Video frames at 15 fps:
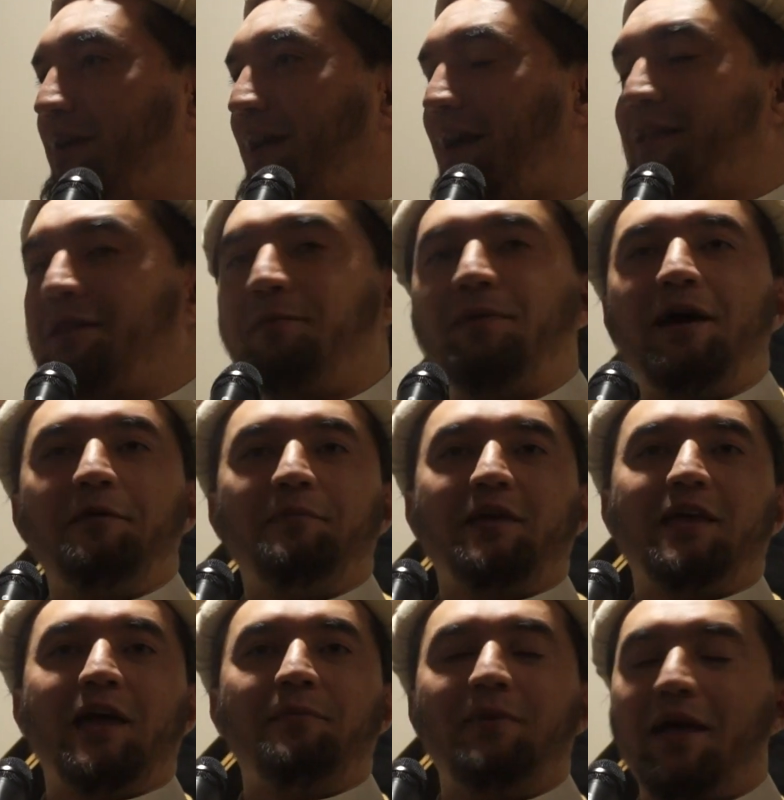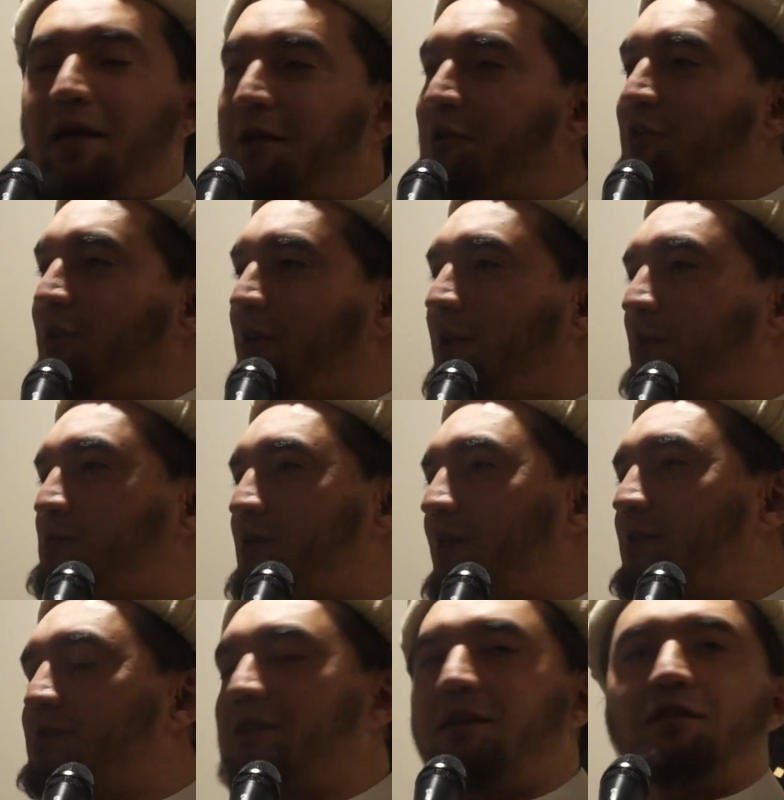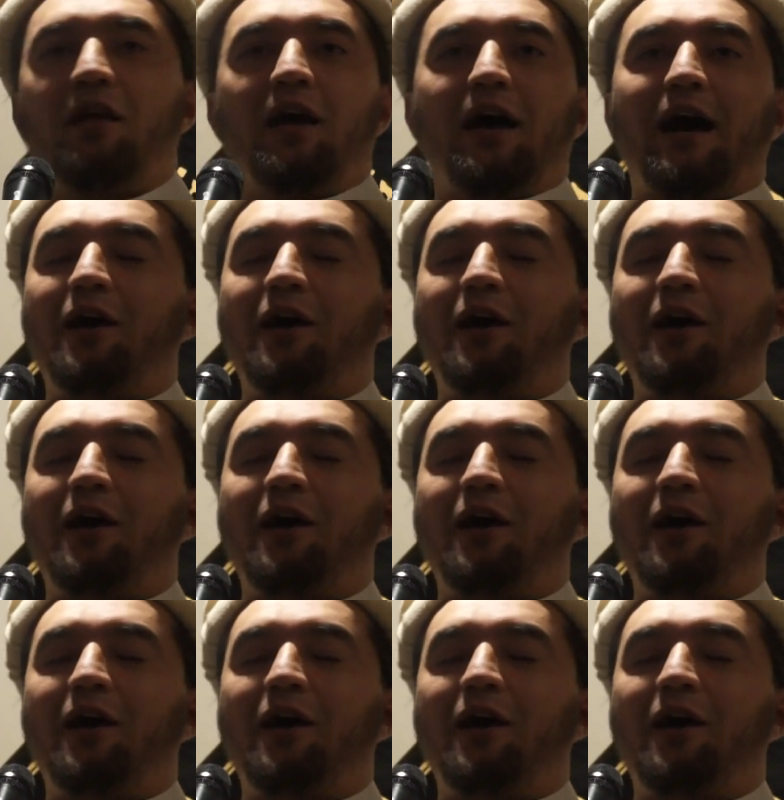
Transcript: And the man became angry and upset and said,